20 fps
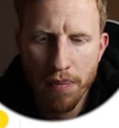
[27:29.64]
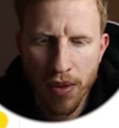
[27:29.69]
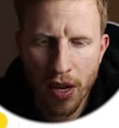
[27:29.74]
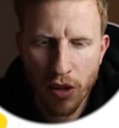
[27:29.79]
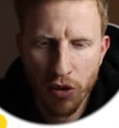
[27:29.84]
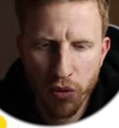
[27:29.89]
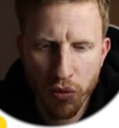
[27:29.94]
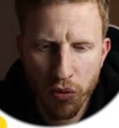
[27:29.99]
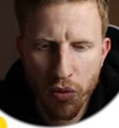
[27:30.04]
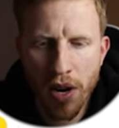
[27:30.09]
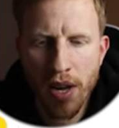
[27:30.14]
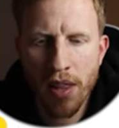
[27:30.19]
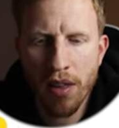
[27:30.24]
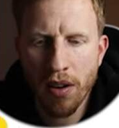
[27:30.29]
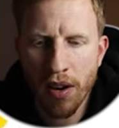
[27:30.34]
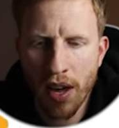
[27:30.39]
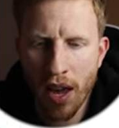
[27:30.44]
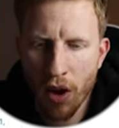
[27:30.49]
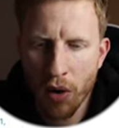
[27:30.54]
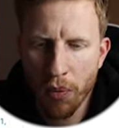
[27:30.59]
that's really
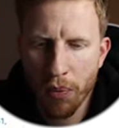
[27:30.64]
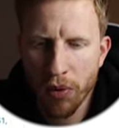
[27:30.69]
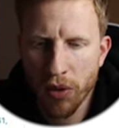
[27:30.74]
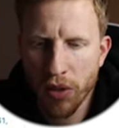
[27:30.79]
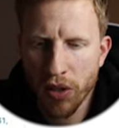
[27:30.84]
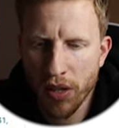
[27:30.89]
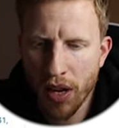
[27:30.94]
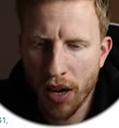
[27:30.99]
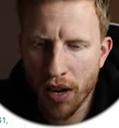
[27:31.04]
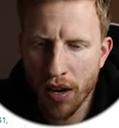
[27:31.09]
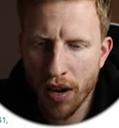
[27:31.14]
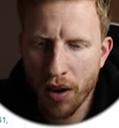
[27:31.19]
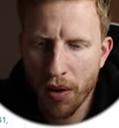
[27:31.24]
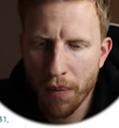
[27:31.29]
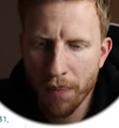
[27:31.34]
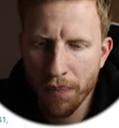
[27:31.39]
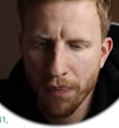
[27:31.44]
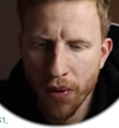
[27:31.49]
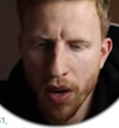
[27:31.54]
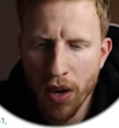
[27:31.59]
going to help us stand
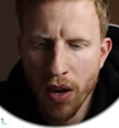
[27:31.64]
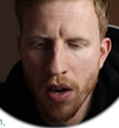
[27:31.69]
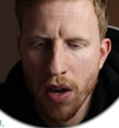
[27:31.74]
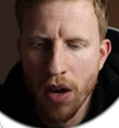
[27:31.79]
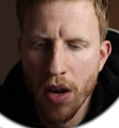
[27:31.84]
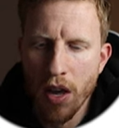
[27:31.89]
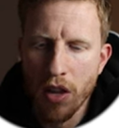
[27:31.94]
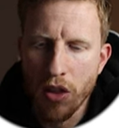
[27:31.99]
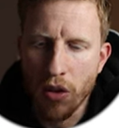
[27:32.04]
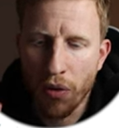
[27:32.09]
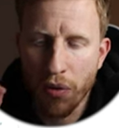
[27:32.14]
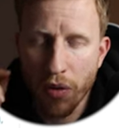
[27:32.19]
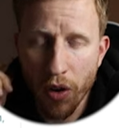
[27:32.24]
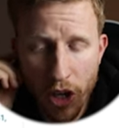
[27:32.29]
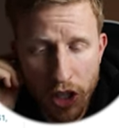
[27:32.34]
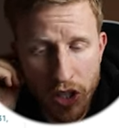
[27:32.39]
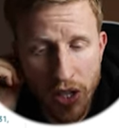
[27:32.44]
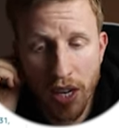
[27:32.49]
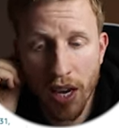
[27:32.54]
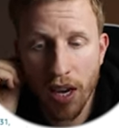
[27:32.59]
out. The
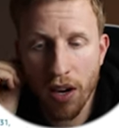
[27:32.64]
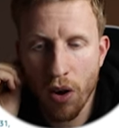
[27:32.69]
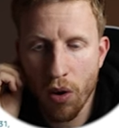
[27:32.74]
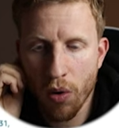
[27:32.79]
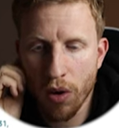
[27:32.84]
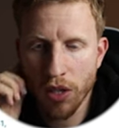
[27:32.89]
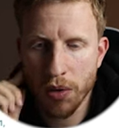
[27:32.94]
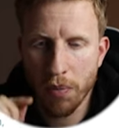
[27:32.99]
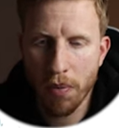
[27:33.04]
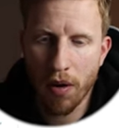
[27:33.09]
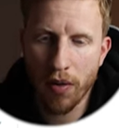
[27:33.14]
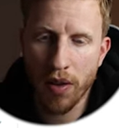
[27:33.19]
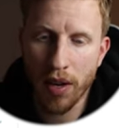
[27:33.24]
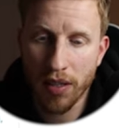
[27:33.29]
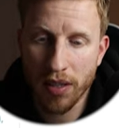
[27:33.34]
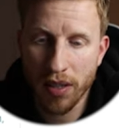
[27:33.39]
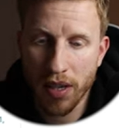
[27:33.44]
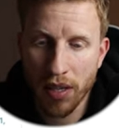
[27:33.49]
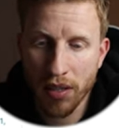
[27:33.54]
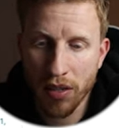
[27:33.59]
first thing I noticed about
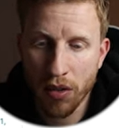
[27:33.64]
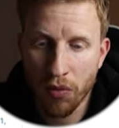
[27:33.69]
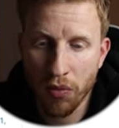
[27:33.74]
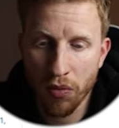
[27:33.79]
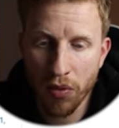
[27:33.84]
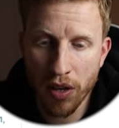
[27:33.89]
this is the